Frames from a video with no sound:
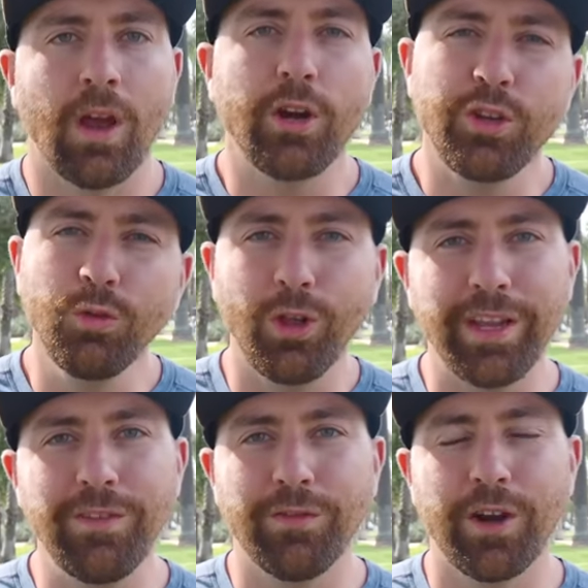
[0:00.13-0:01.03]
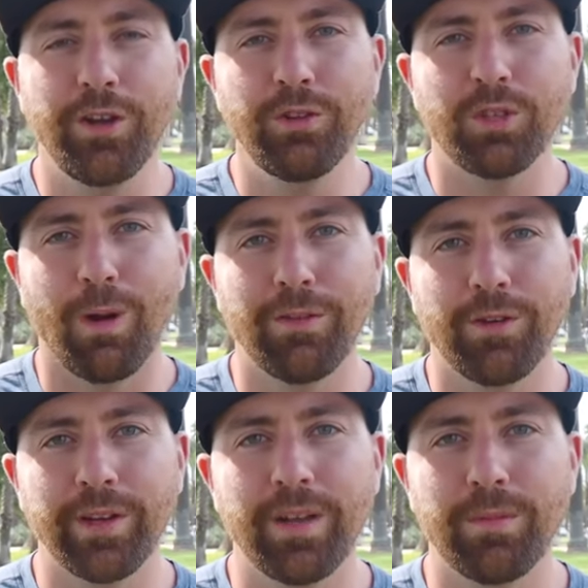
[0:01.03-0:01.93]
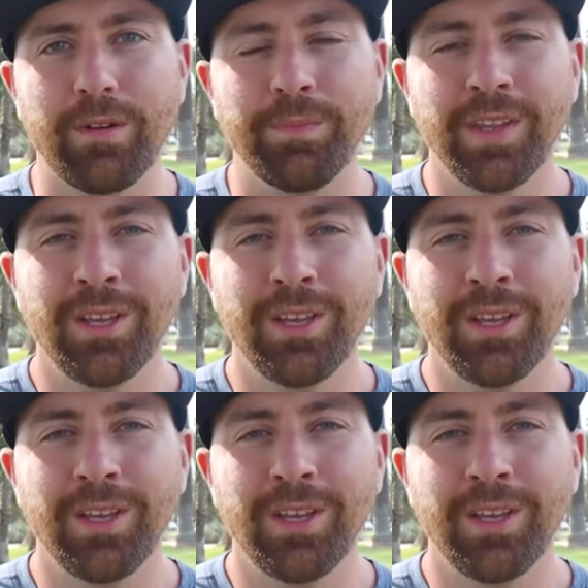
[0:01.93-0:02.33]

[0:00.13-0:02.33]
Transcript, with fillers: Are you looking for a new smartphone gimbal?